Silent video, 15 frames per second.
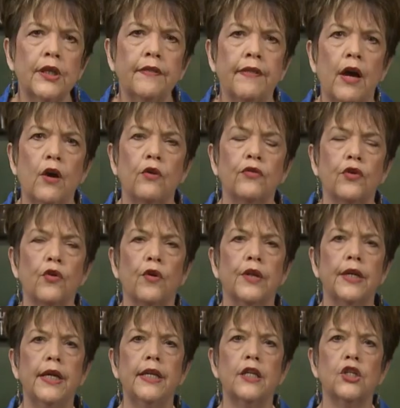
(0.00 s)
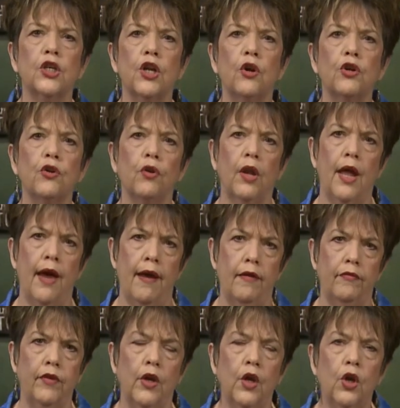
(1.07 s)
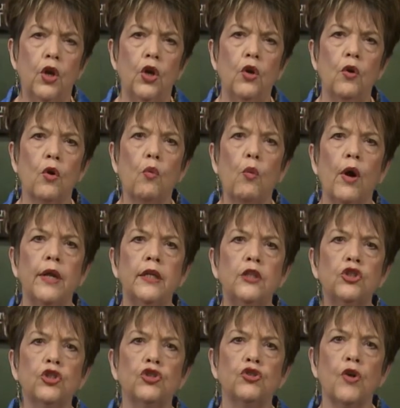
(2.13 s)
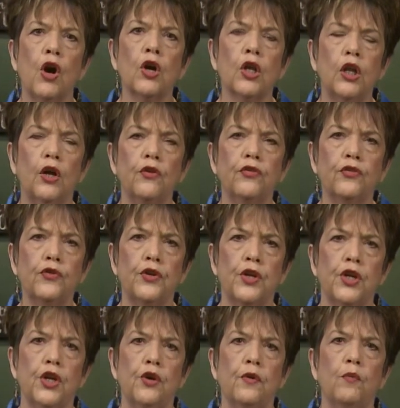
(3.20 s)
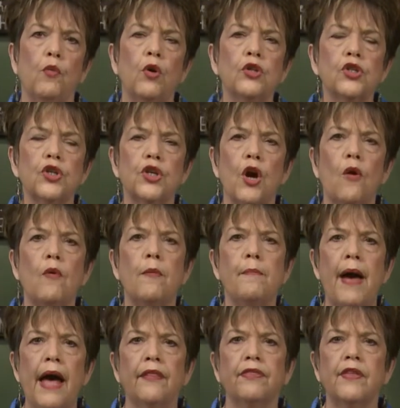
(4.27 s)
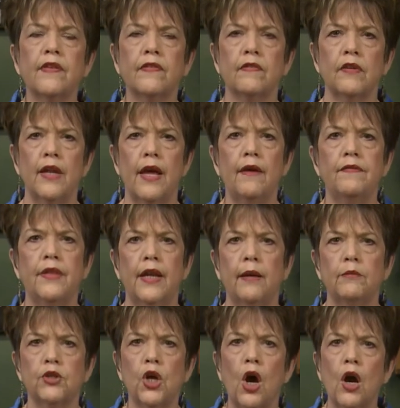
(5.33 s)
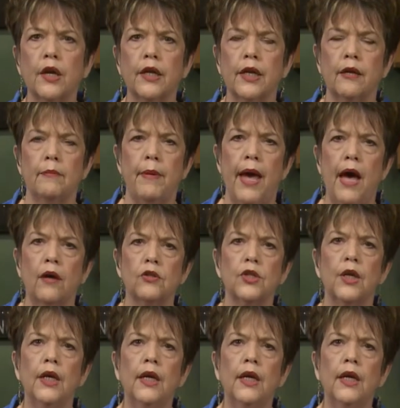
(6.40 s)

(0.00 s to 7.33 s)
those who are needing to know your love, who are wanting to draw closer to you and want to know about this love that I'm talking about.